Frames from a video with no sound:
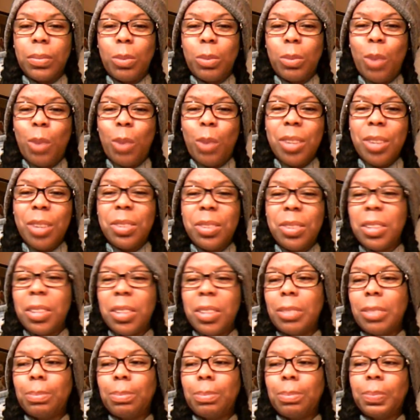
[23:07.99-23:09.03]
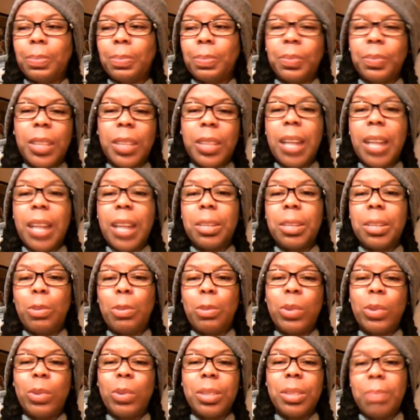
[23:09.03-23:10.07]
watching him, and I ended up
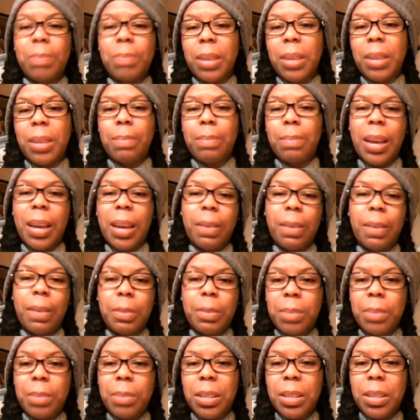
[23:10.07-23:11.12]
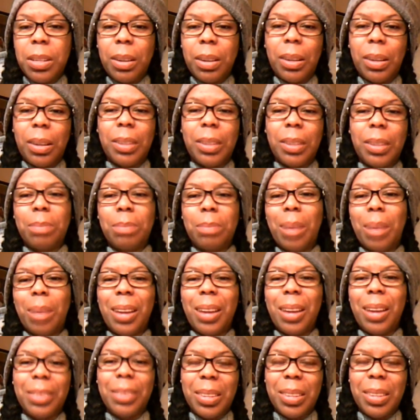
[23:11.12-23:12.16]
going to Bed Bath and Beyond and
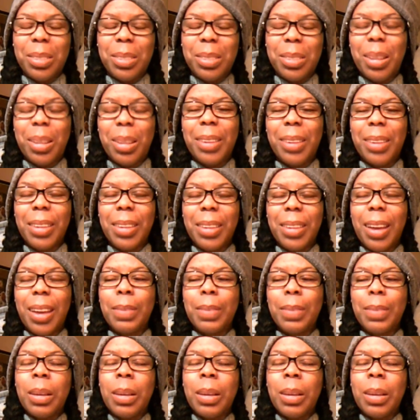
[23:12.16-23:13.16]
buying things like that.